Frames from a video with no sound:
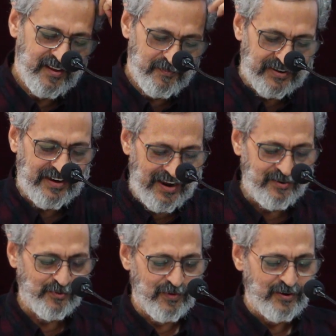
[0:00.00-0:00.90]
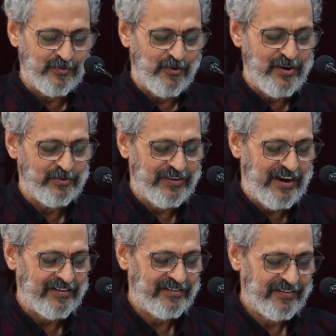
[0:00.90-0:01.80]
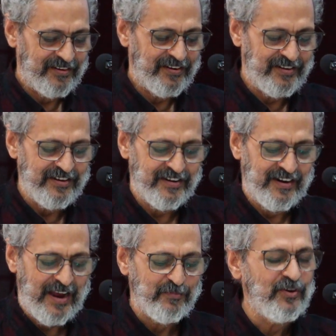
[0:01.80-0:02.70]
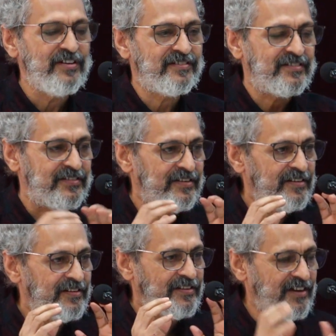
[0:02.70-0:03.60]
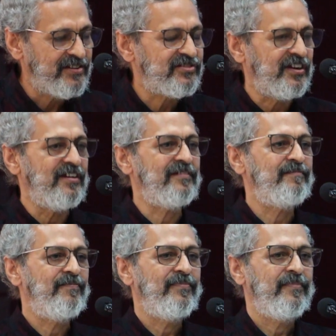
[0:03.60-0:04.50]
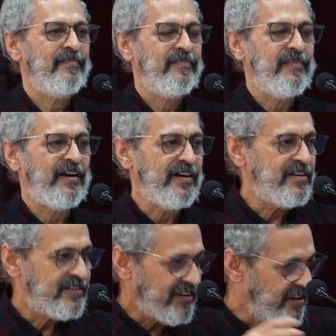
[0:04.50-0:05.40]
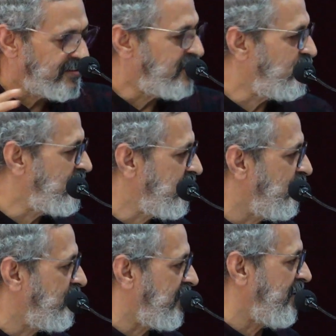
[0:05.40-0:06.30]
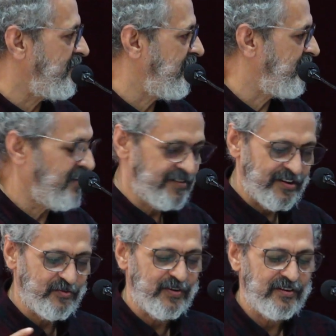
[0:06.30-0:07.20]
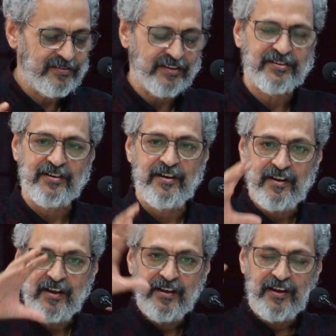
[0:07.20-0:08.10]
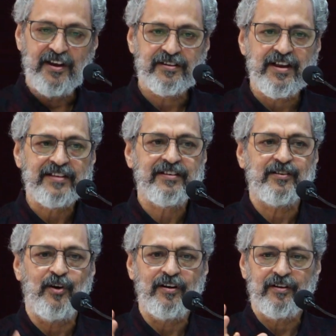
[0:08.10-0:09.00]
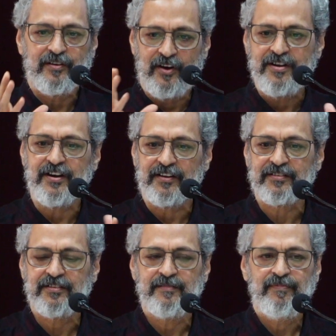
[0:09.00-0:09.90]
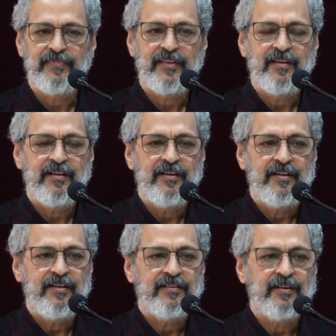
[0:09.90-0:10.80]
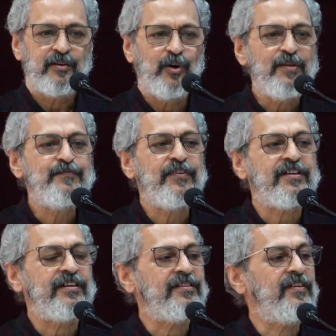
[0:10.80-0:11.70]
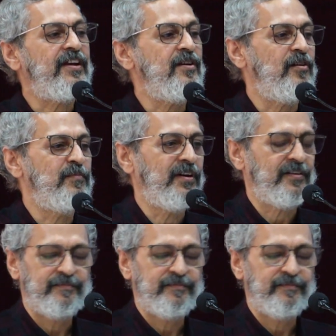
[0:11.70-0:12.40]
But I don't want to go into that detail. I'm only suggesting that in such a situation of crisis, in such an international context, the conflict is very normal.